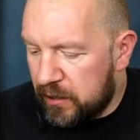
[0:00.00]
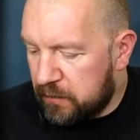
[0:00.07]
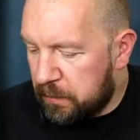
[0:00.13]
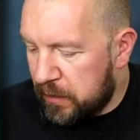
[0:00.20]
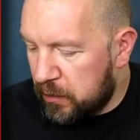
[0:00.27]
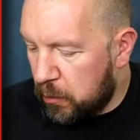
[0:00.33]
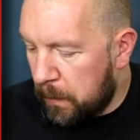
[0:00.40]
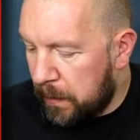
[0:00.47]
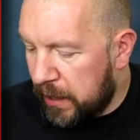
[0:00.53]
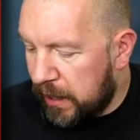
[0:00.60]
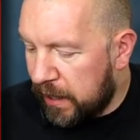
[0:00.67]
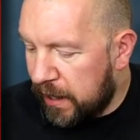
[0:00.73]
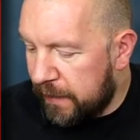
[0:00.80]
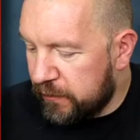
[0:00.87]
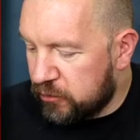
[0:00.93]
He's been doing a bit of
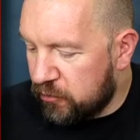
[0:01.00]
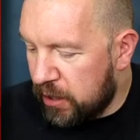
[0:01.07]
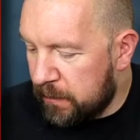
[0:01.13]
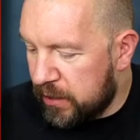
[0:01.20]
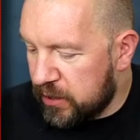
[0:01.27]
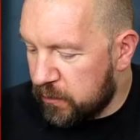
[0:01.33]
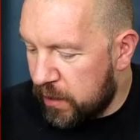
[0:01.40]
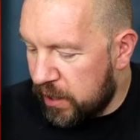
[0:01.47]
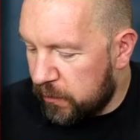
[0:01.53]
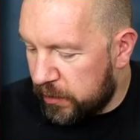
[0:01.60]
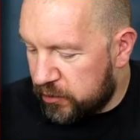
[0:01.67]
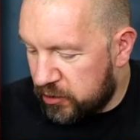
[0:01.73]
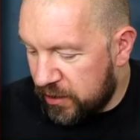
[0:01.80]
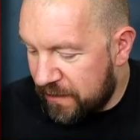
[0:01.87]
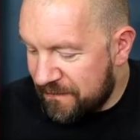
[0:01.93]
live streaming as well,
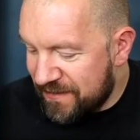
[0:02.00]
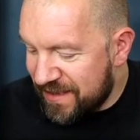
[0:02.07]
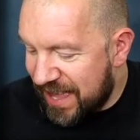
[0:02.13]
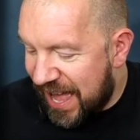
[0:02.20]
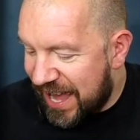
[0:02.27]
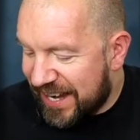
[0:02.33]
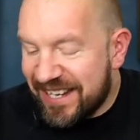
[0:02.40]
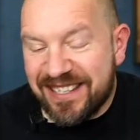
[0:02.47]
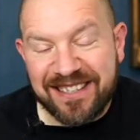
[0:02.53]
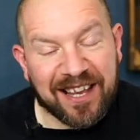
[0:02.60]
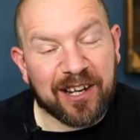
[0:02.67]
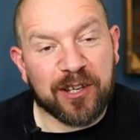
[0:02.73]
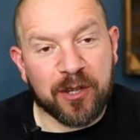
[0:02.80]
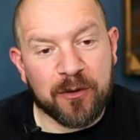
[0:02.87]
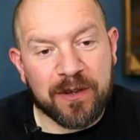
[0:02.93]
which I can
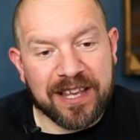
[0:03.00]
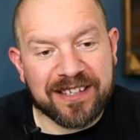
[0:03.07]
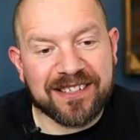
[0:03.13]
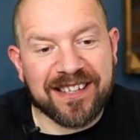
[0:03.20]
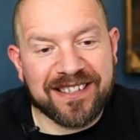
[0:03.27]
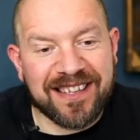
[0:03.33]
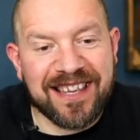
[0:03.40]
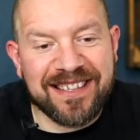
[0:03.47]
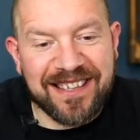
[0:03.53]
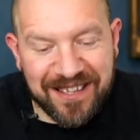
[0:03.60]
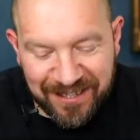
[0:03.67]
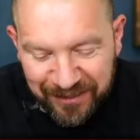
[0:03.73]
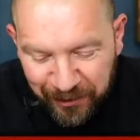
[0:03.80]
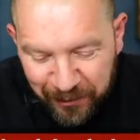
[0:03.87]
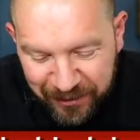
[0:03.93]
tell you isn't as easy
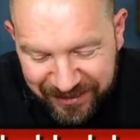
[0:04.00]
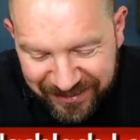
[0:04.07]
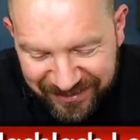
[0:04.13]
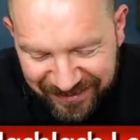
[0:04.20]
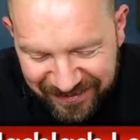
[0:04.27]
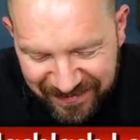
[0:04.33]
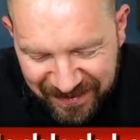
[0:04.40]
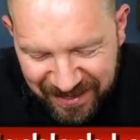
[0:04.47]
as it looks.